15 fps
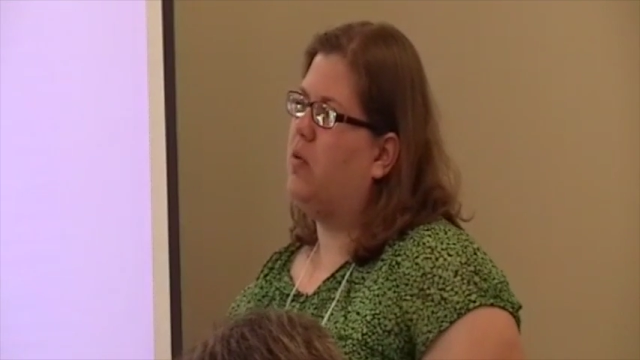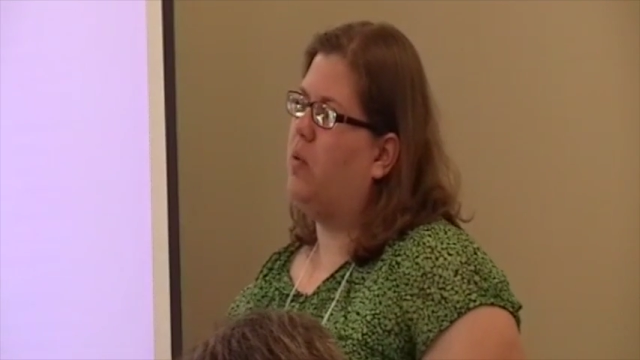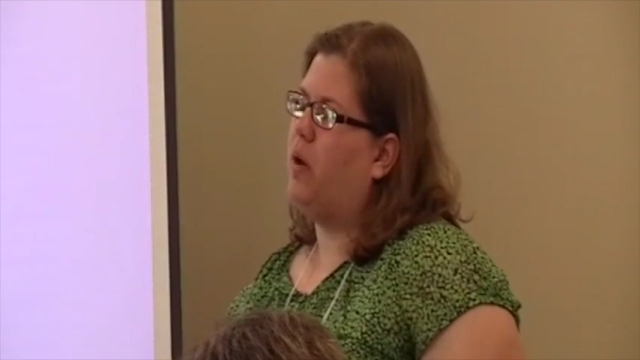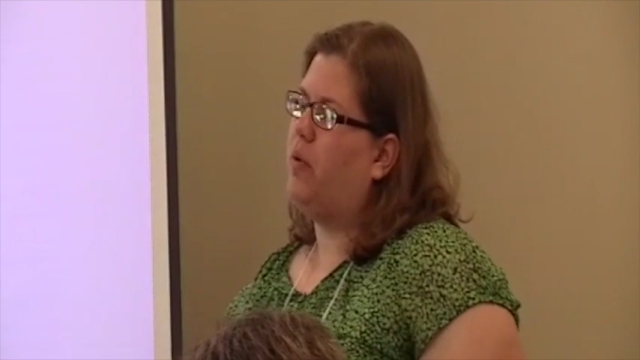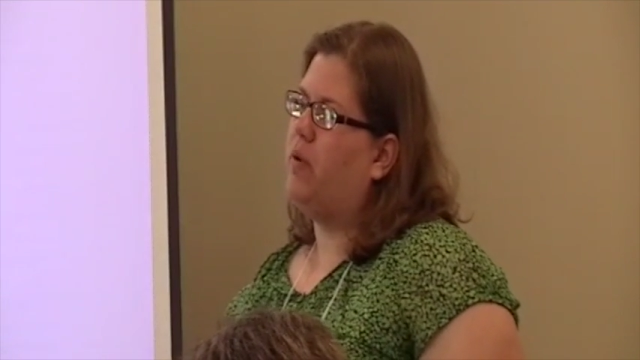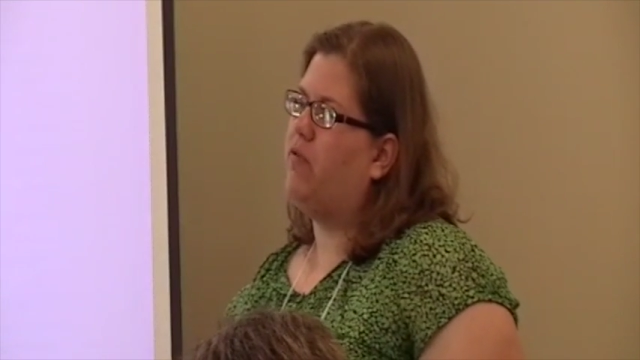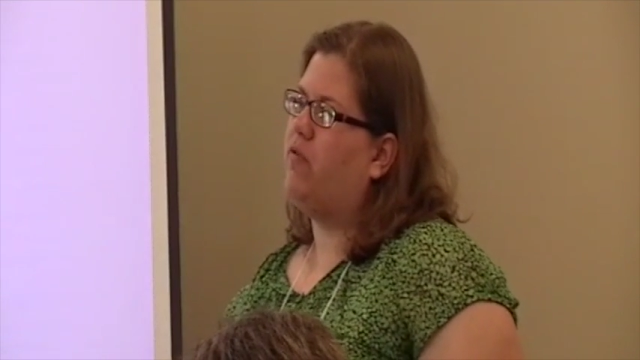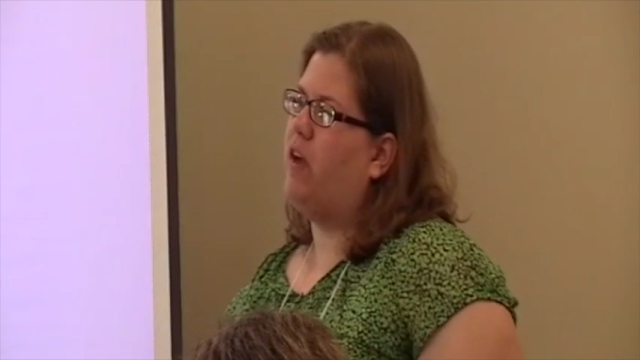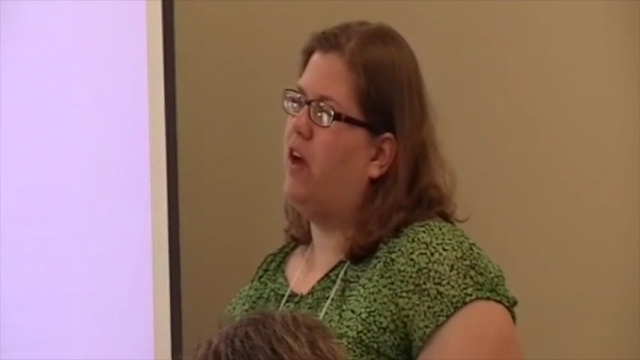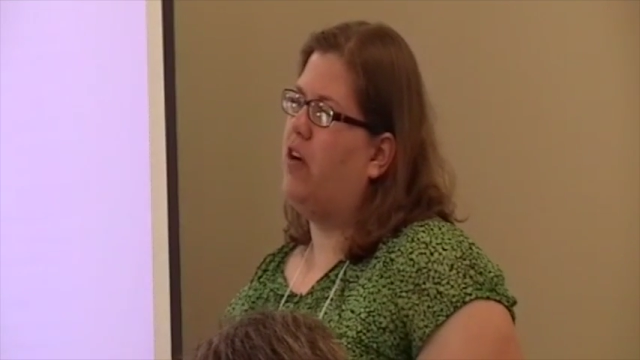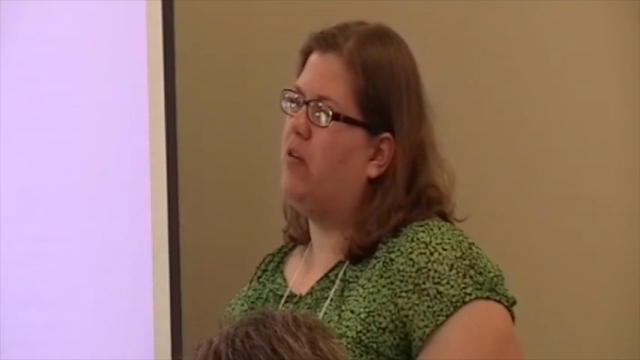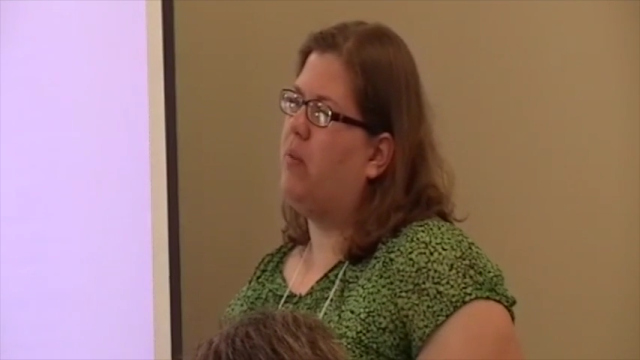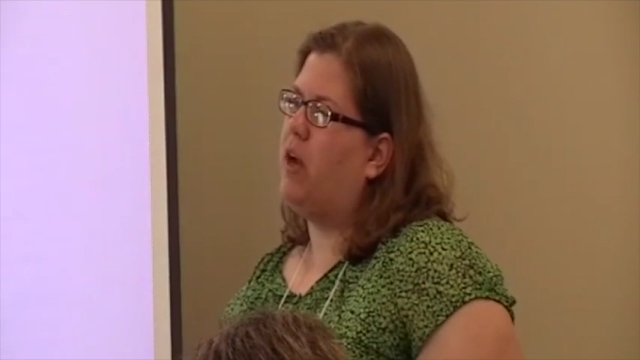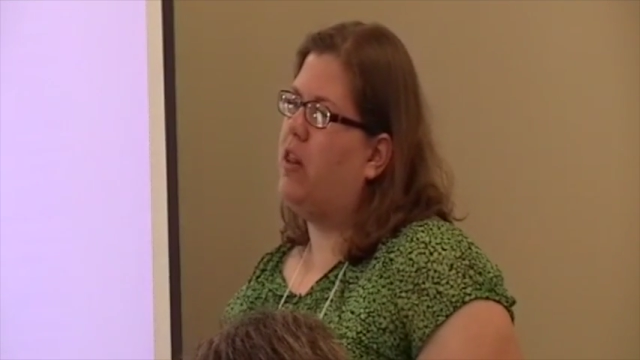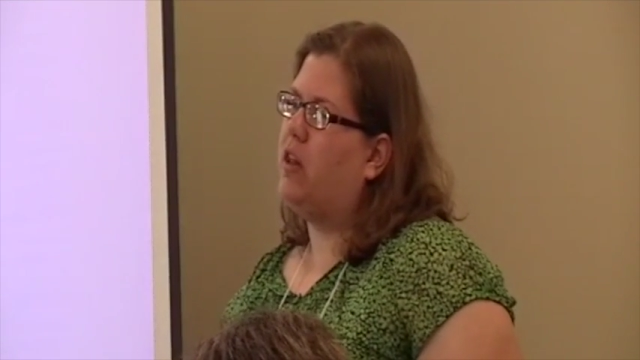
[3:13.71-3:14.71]
what we
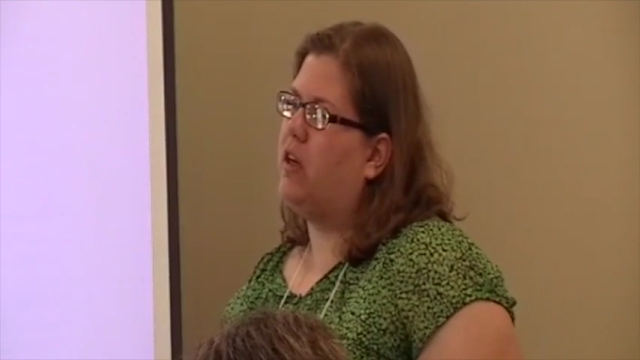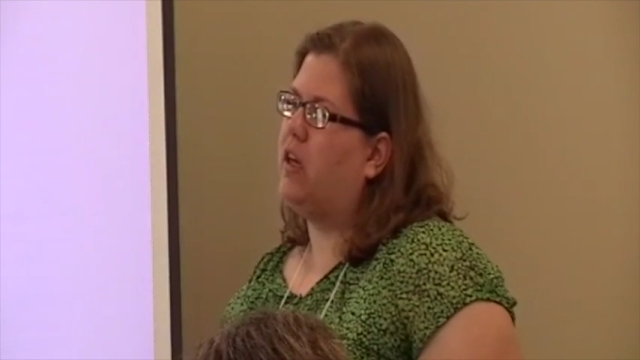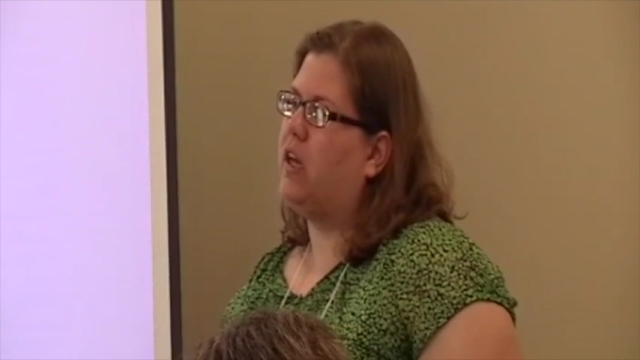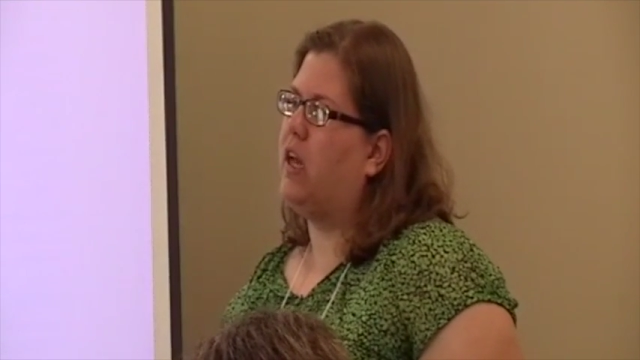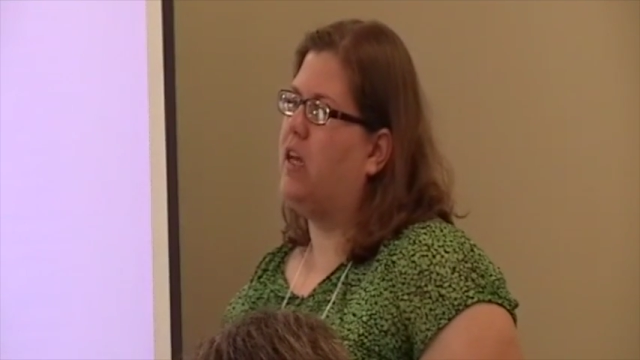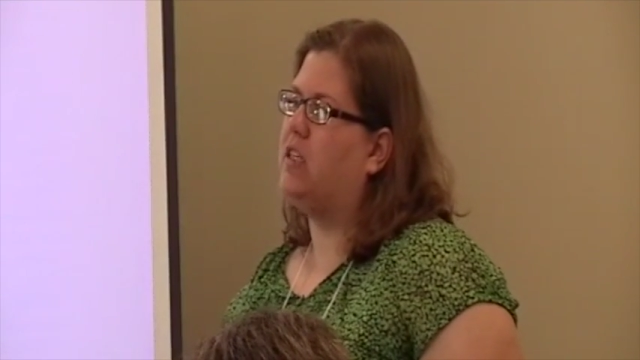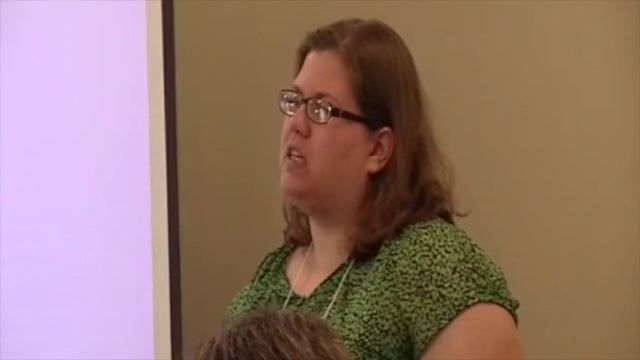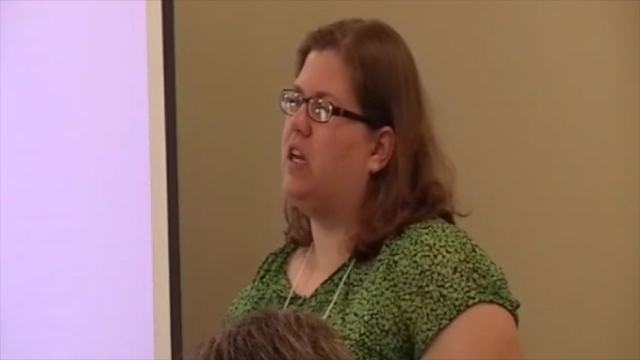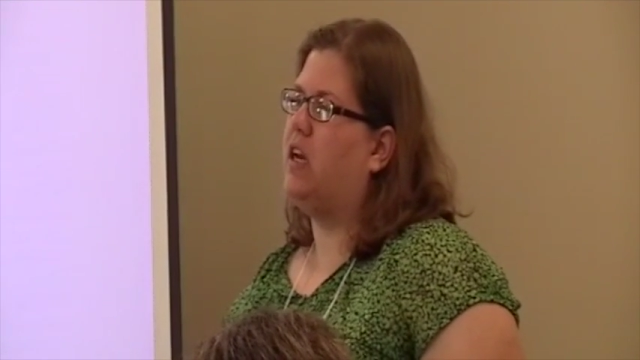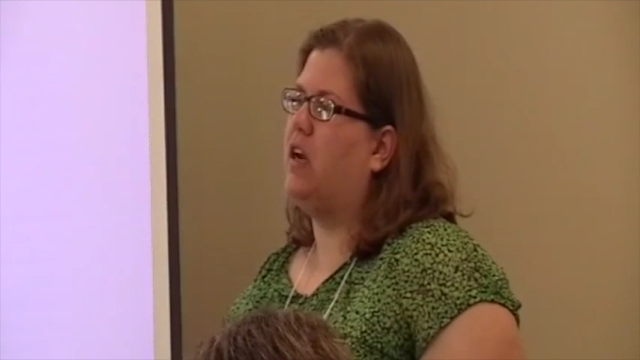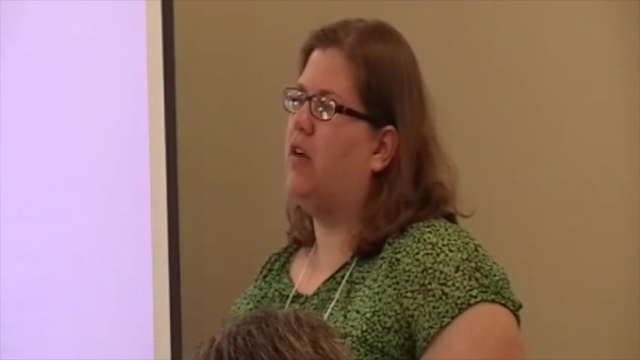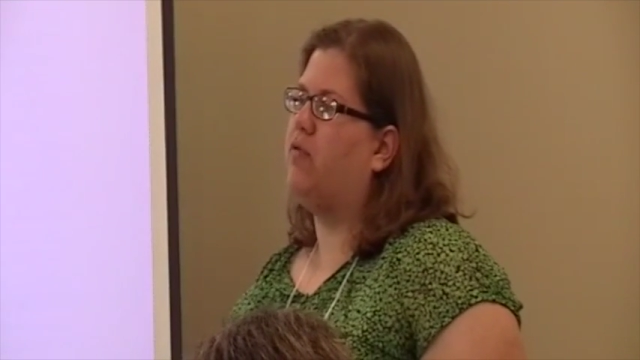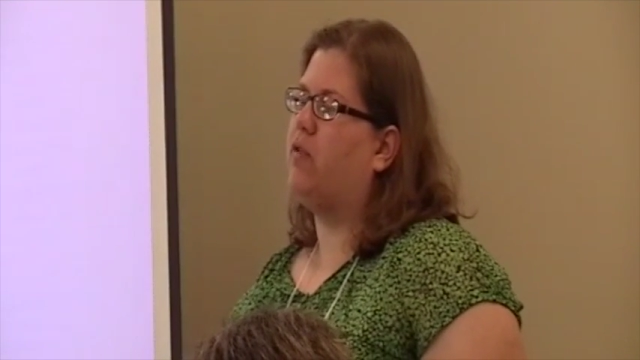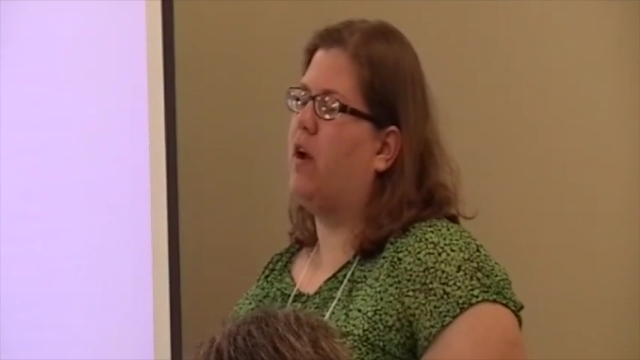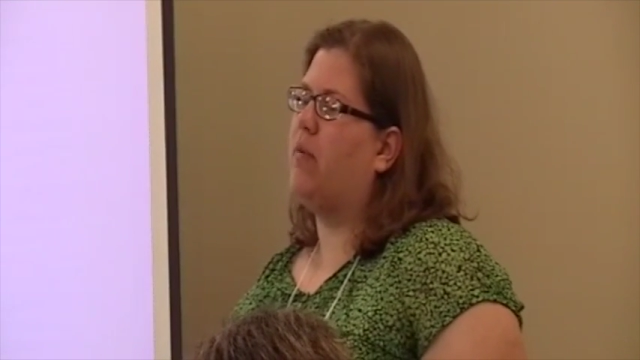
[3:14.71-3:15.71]
found by looking at
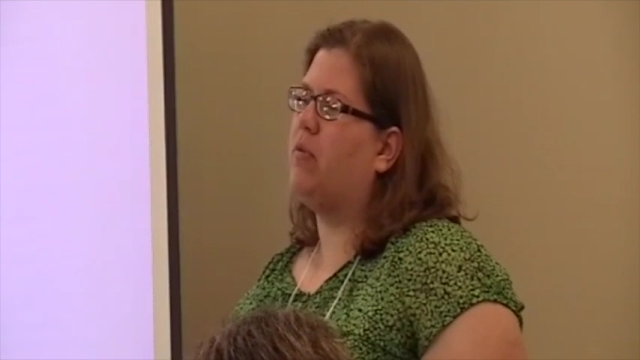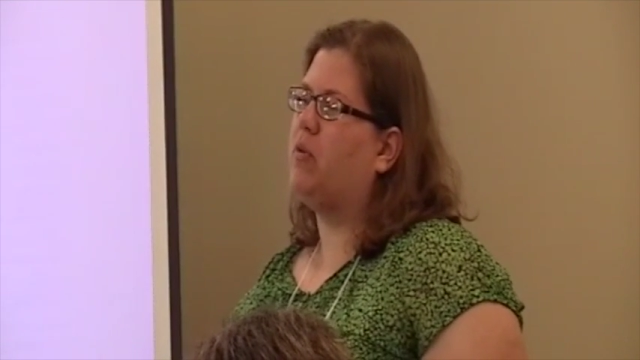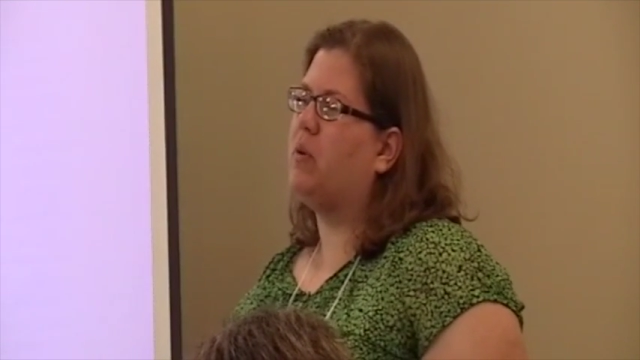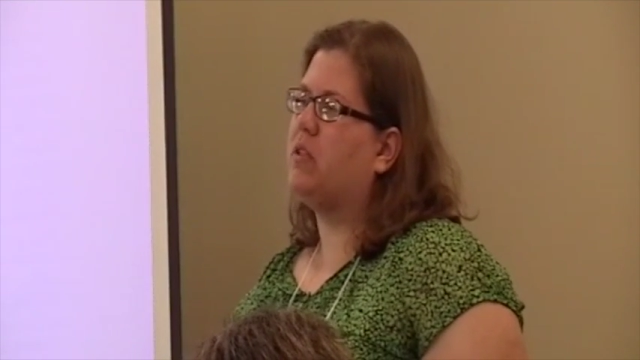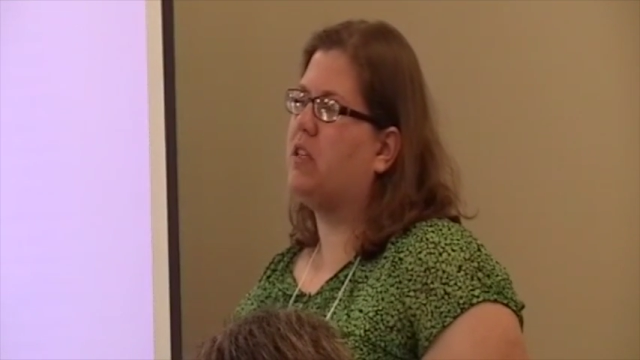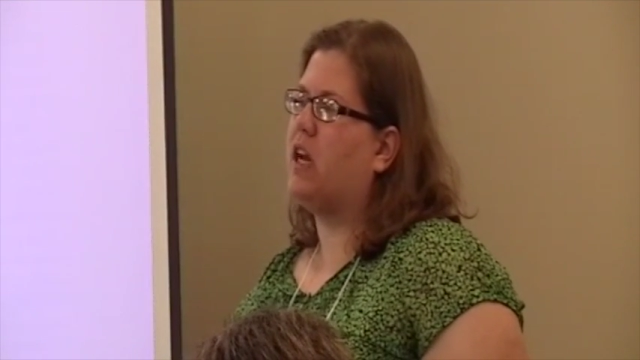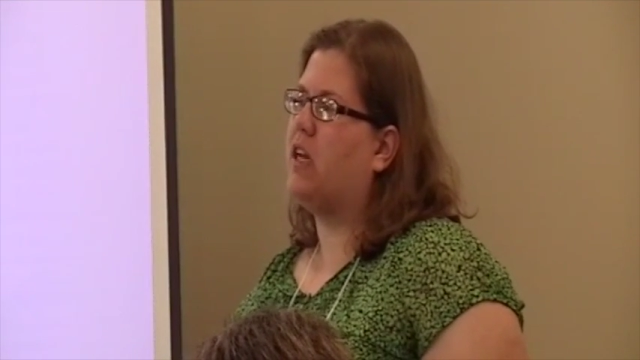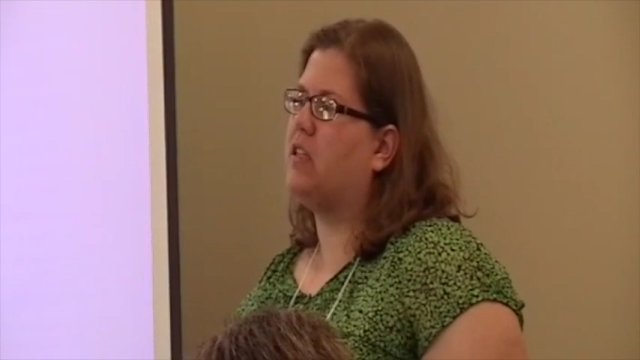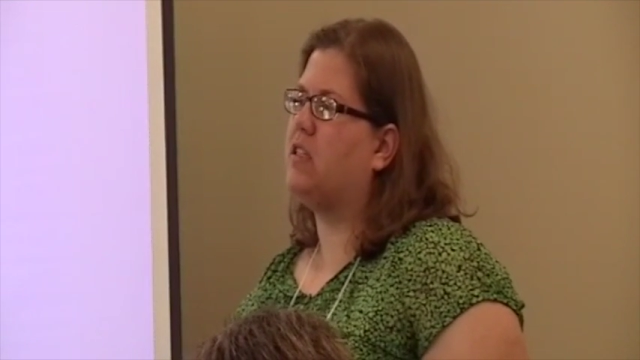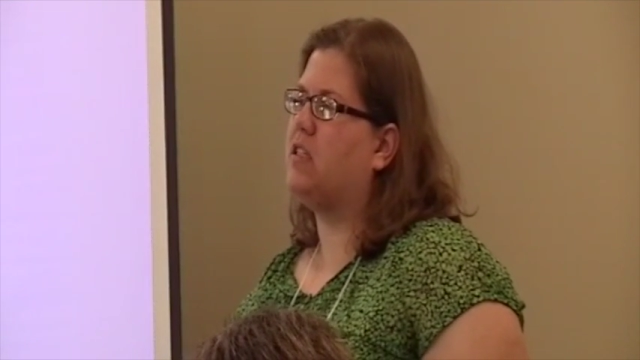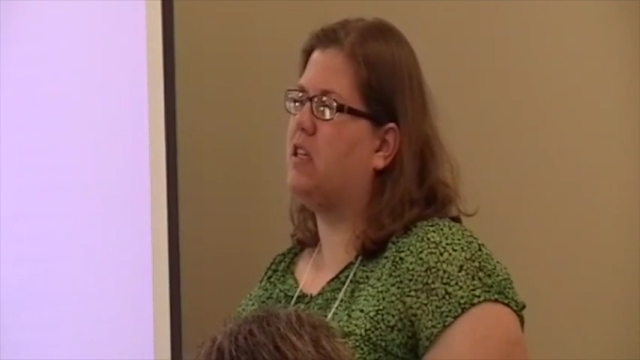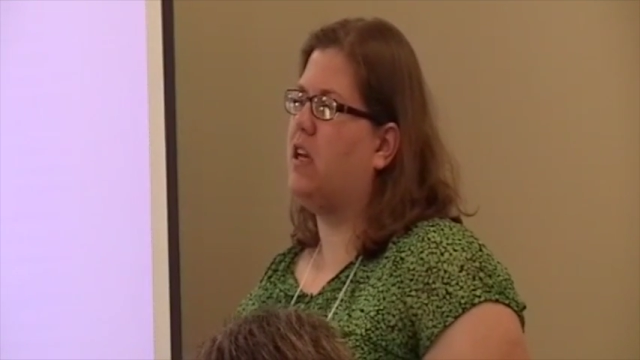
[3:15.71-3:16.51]
data from the Wisconsin